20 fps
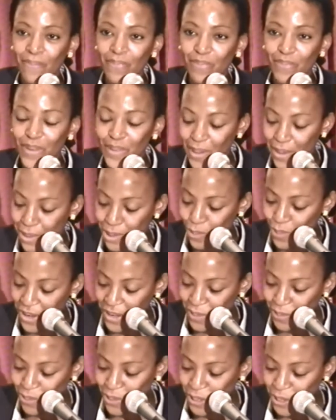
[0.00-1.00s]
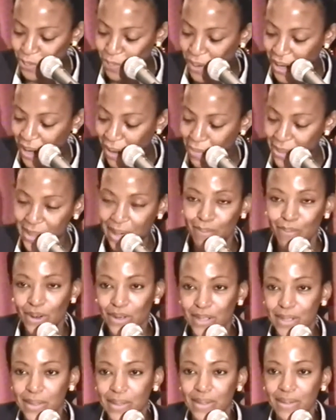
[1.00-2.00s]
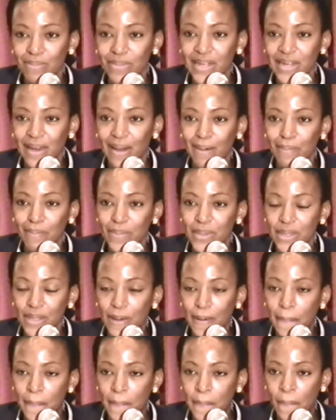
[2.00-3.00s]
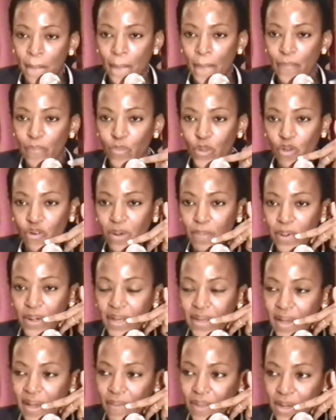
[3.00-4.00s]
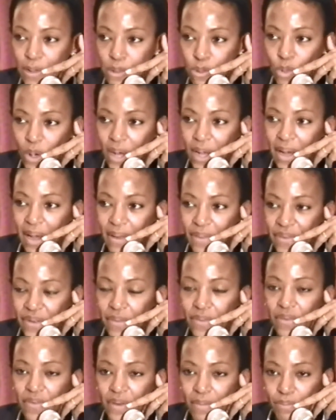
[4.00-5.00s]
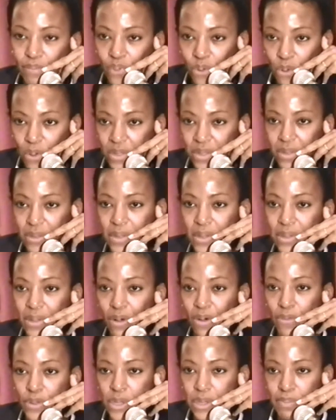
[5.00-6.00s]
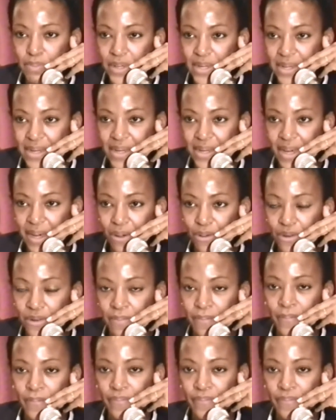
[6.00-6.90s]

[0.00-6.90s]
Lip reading: But there's a way in which perhaps our modesty becomes crippling. And that's why I think that the importance of speaking out